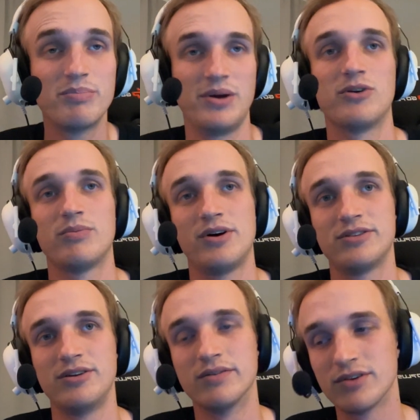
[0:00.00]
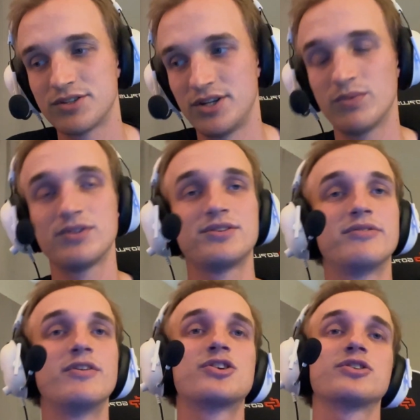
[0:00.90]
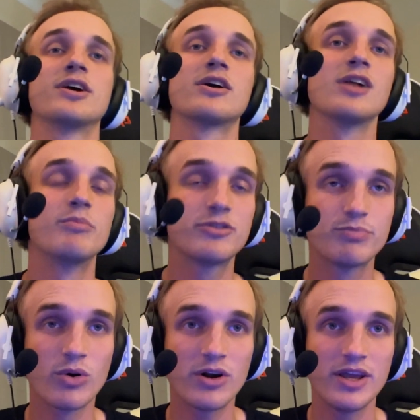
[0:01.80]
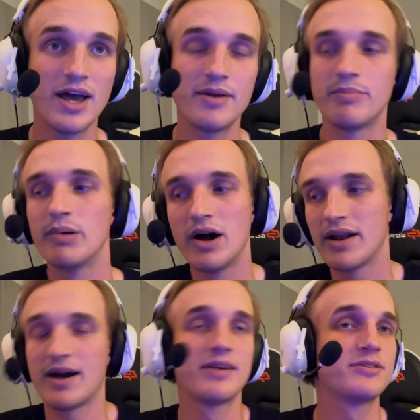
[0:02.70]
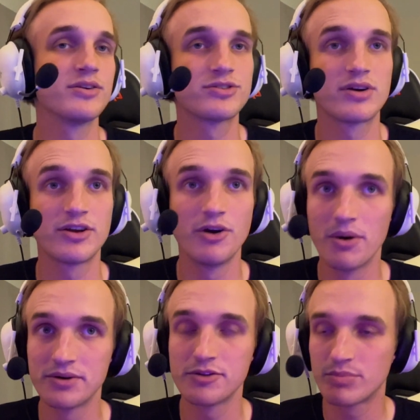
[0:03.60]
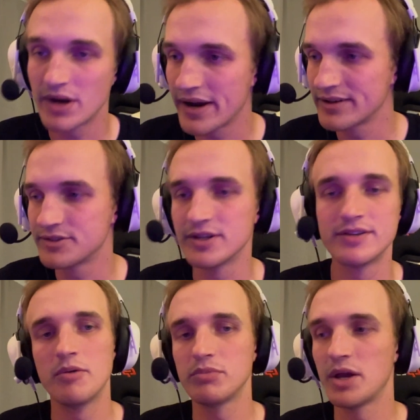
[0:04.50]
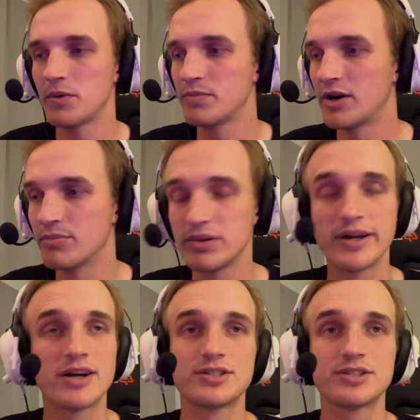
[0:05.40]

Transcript: pickleball at the university. It wasn't officially a club sport yet, but I still started going to the practices, playing with better players.